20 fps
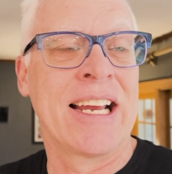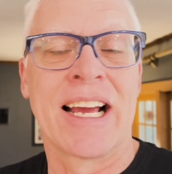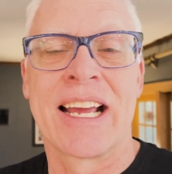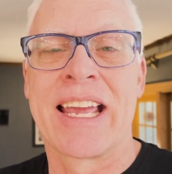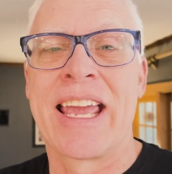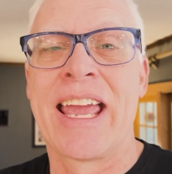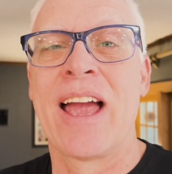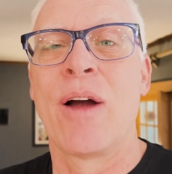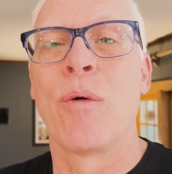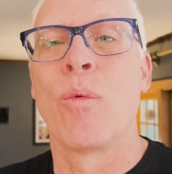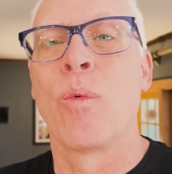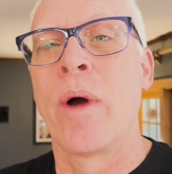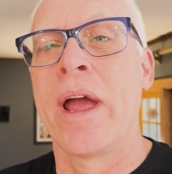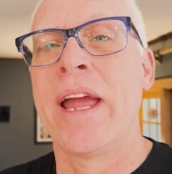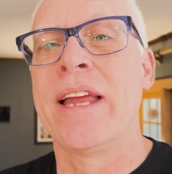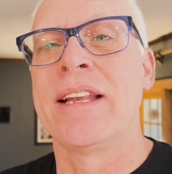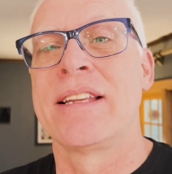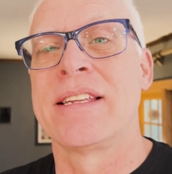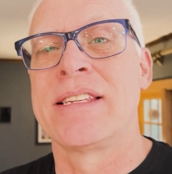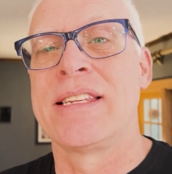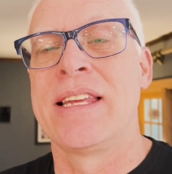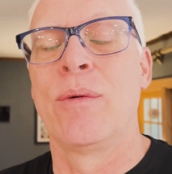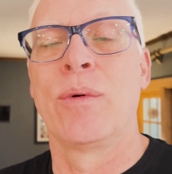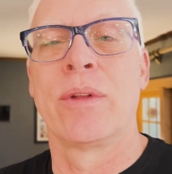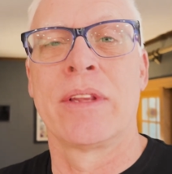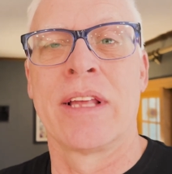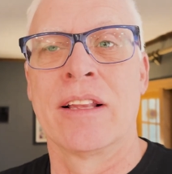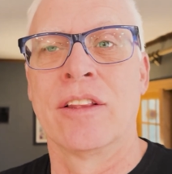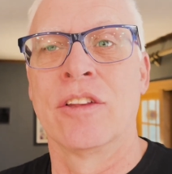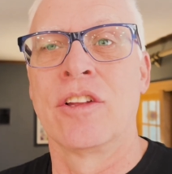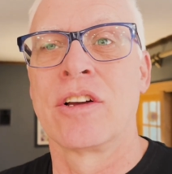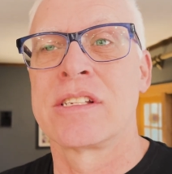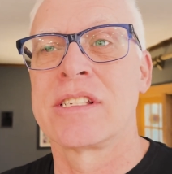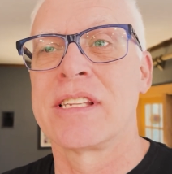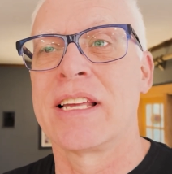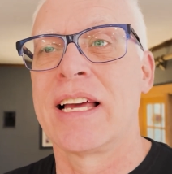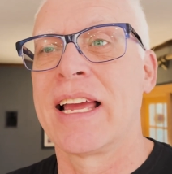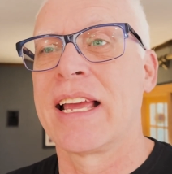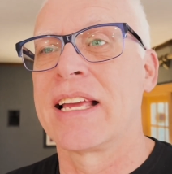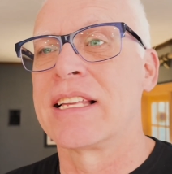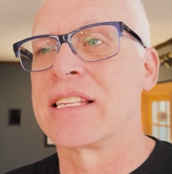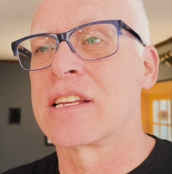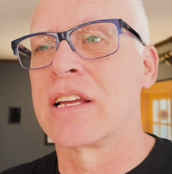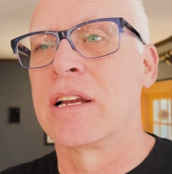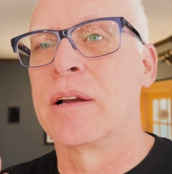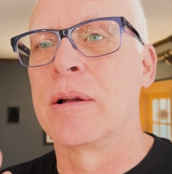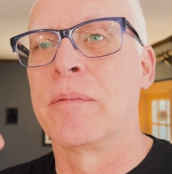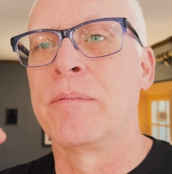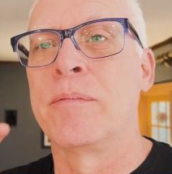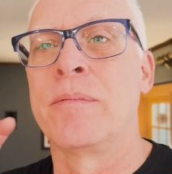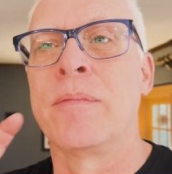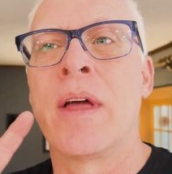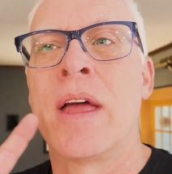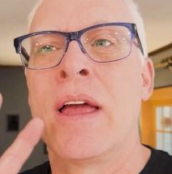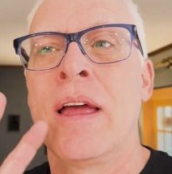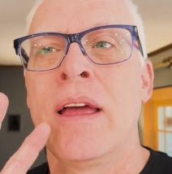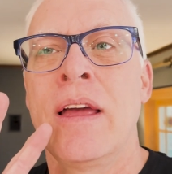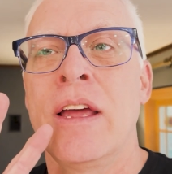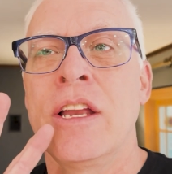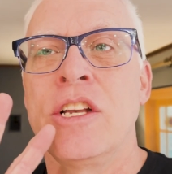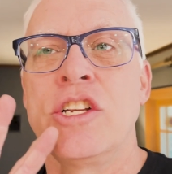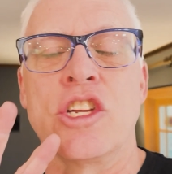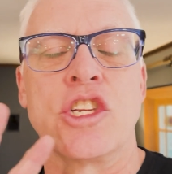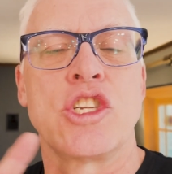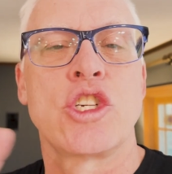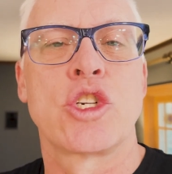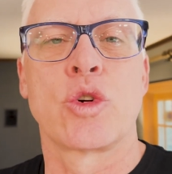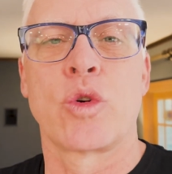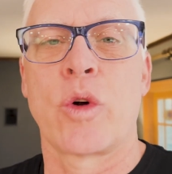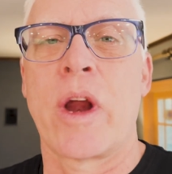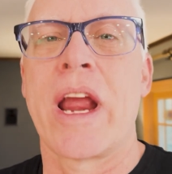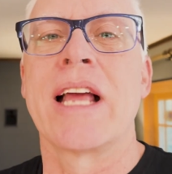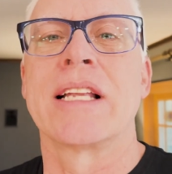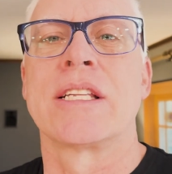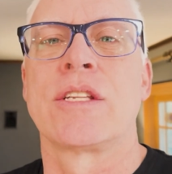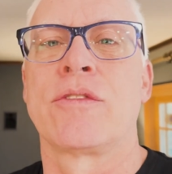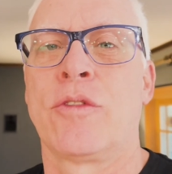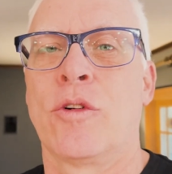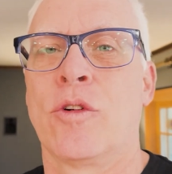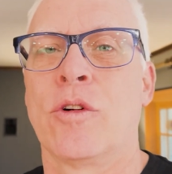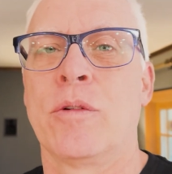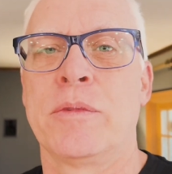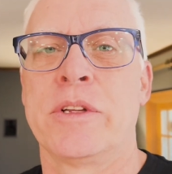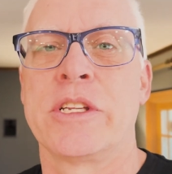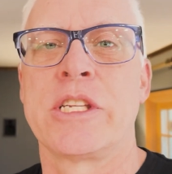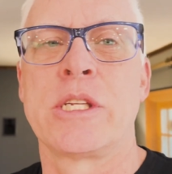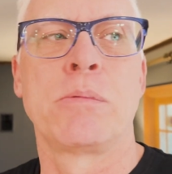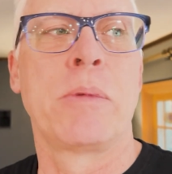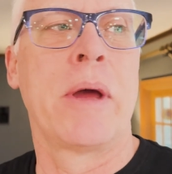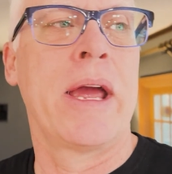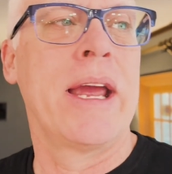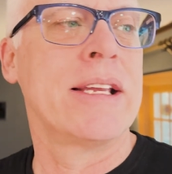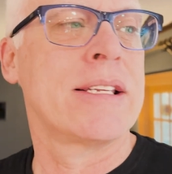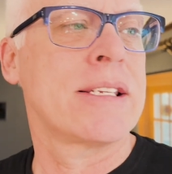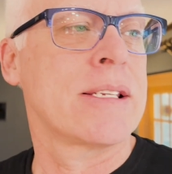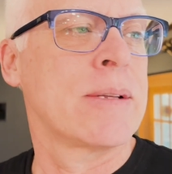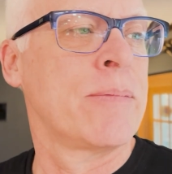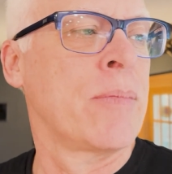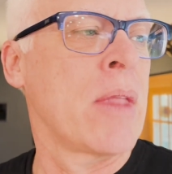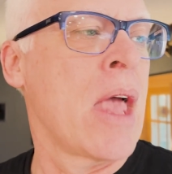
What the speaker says: I can't wait to see what that looks like. It's going to just transform this space.